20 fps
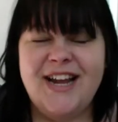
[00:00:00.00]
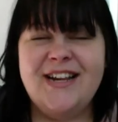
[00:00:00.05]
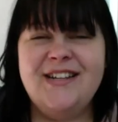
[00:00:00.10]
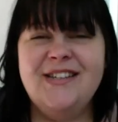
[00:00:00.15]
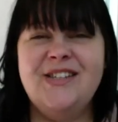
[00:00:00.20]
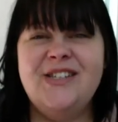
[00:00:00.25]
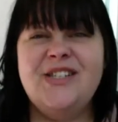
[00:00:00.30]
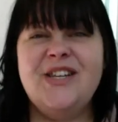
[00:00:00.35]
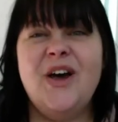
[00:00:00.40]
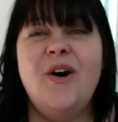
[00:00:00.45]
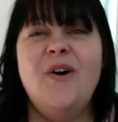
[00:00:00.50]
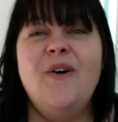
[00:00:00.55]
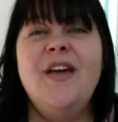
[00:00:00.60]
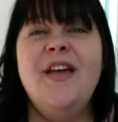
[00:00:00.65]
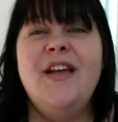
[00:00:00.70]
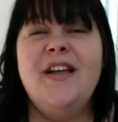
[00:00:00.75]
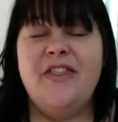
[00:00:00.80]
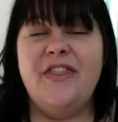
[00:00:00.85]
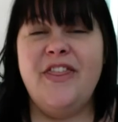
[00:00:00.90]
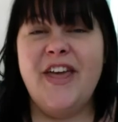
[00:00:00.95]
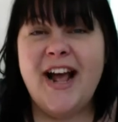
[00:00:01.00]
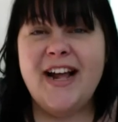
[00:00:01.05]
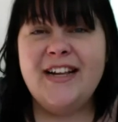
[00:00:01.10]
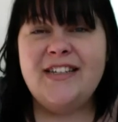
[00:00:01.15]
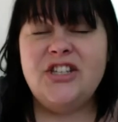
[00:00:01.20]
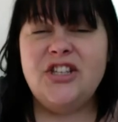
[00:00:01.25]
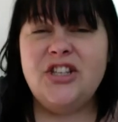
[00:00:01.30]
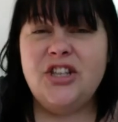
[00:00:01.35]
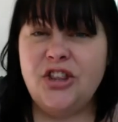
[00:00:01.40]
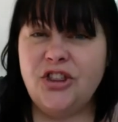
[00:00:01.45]
And so
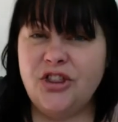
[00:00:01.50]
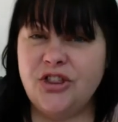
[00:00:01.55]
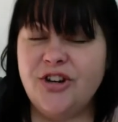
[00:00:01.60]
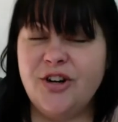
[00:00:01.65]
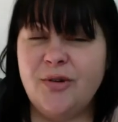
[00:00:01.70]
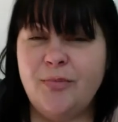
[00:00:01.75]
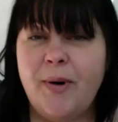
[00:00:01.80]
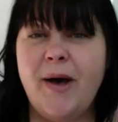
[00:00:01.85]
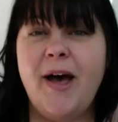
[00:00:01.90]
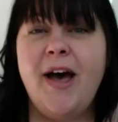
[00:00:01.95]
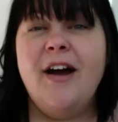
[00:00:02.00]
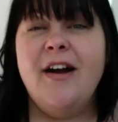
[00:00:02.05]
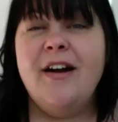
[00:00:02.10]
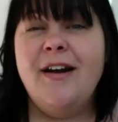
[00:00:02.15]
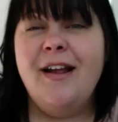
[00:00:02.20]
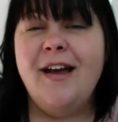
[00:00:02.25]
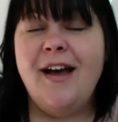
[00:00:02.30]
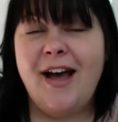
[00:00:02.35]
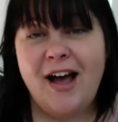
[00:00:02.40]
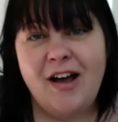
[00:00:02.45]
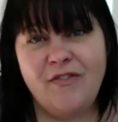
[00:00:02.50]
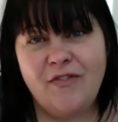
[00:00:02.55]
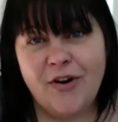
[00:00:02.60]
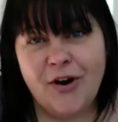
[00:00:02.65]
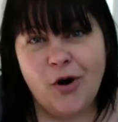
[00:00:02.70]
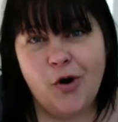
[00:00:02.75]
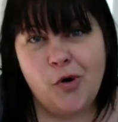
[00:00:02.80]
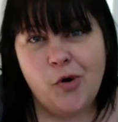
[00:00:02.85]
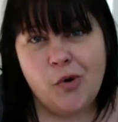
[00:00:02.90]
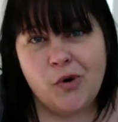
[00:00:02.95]
that's the third part of
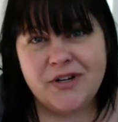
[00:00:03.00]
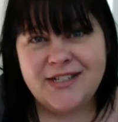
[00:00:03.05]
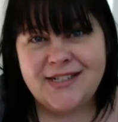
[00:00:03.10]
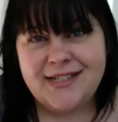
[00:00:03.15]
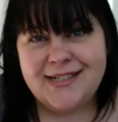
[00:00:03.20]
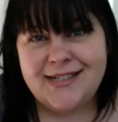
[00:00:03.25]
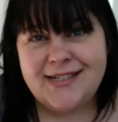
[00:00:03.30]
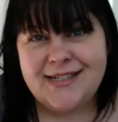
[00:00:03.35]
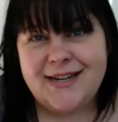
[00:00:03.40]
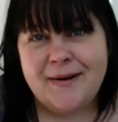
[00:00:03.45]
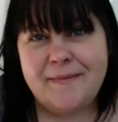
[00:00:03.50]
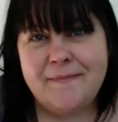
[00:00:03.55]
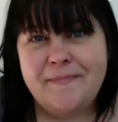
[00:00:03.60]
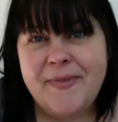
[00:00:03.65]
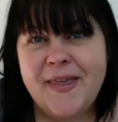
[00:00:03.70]
our core system.